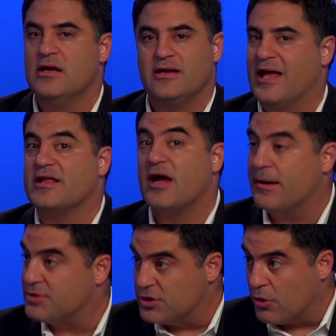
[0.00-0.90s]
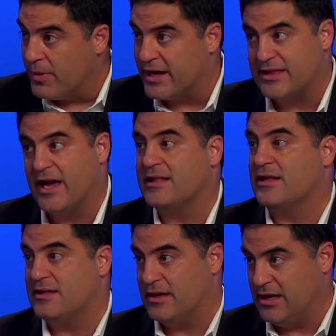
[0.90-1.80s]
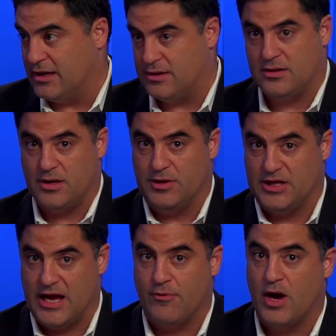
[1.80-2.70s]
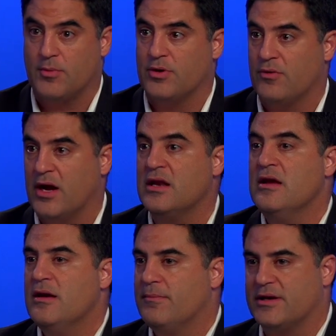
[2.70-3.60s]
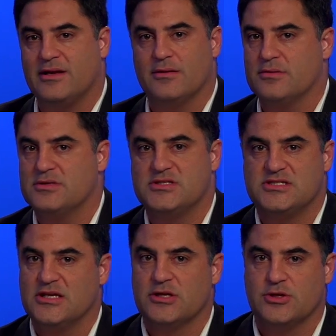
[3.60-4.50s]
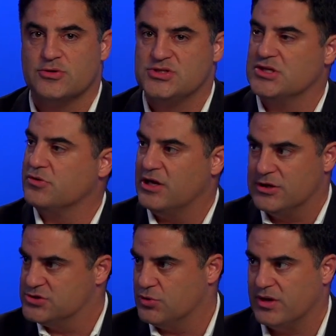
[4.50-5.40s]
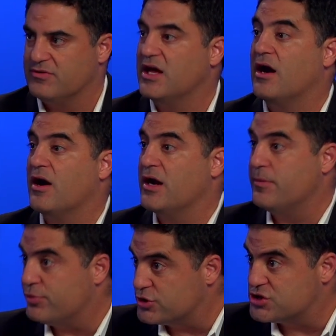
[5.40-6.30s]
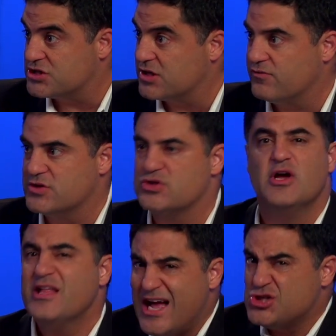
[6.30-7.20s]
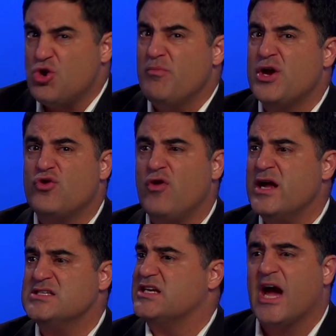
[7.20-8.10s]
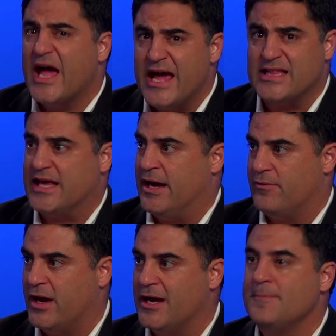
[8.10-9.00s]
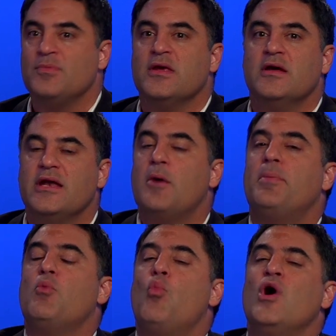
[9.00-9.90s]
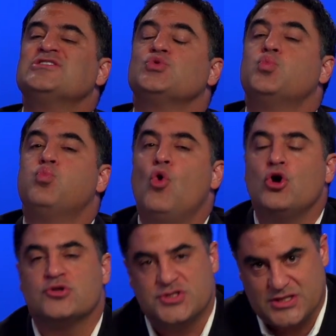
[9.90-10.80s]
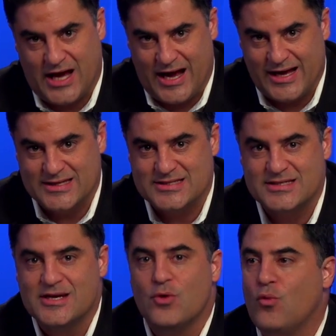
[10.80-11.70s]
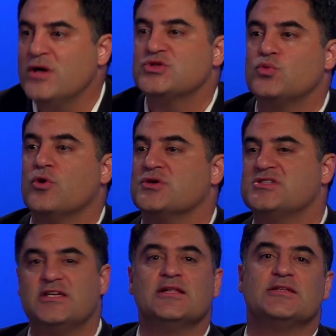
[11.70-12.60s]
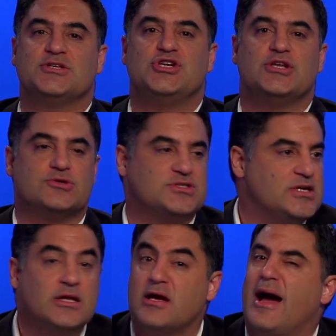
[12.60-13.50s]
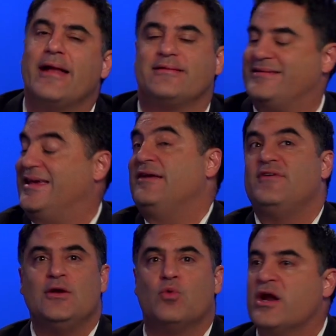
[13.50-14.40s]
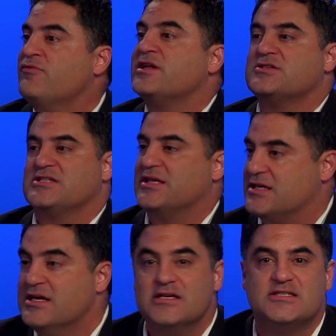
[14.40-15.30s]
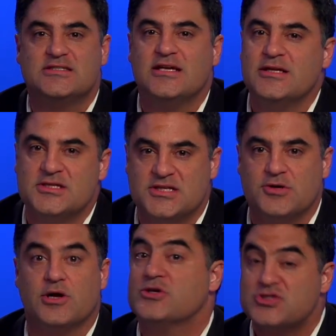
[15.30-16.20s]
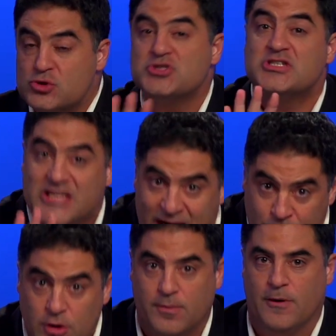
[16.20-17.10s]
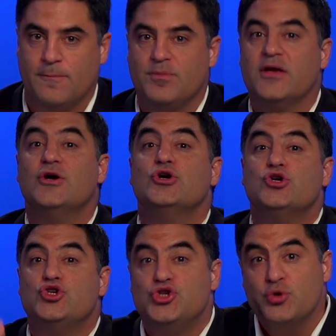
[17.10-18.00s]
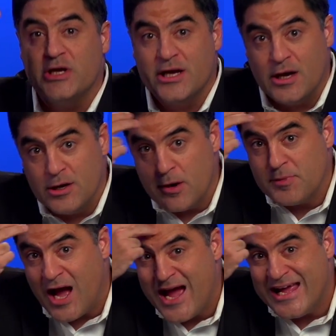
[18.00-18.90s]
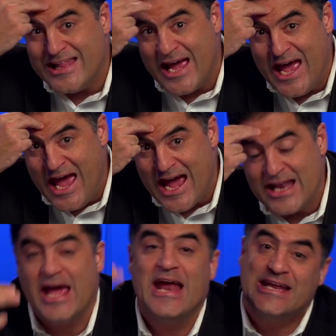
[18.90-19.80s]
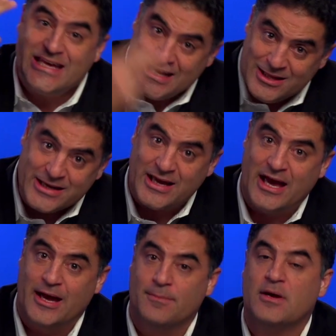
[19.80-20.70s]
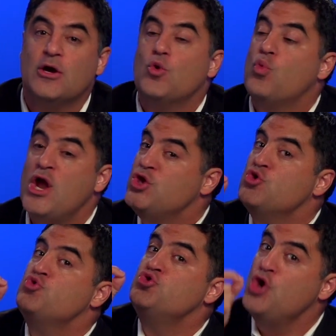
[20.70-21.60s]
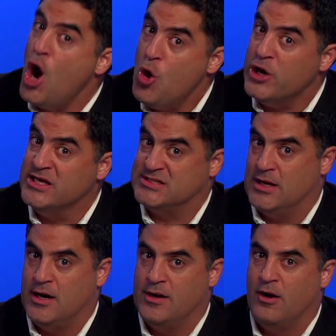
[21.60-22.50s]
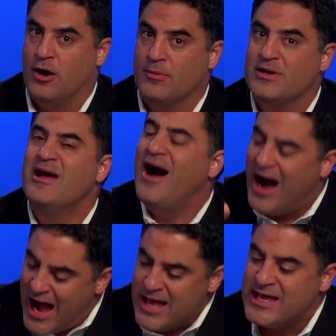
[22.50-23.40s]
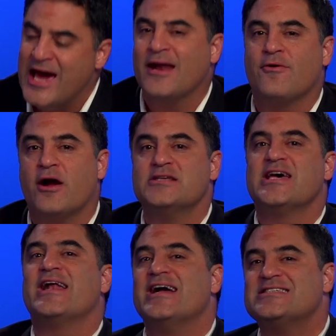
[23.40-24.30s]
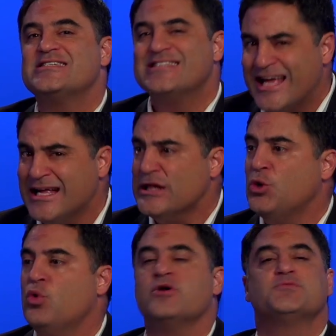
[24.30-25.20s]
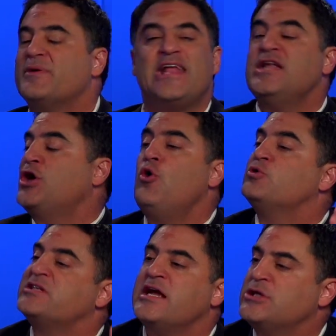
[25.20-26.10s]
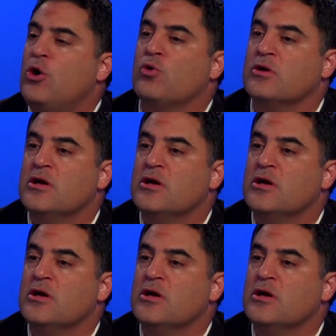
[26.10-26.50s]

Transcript: Now the cop didn't know about that, that he had committed that robbery, right? But they're stealing those cigarillos or whatever they are, and he pushes the convenience yeah, store. That drove me crazy. I hate that, right? Yeah. Now, but what's worse, guys? What's worse, stealing the Cheetos, stealing a TV, whatever they're stealing, stealing cigarettes Those are terrible. Shooting an unarmed guy in the head and killing him when you know he's unarmed. I categorize that as slightly worse, but they don't. They don't.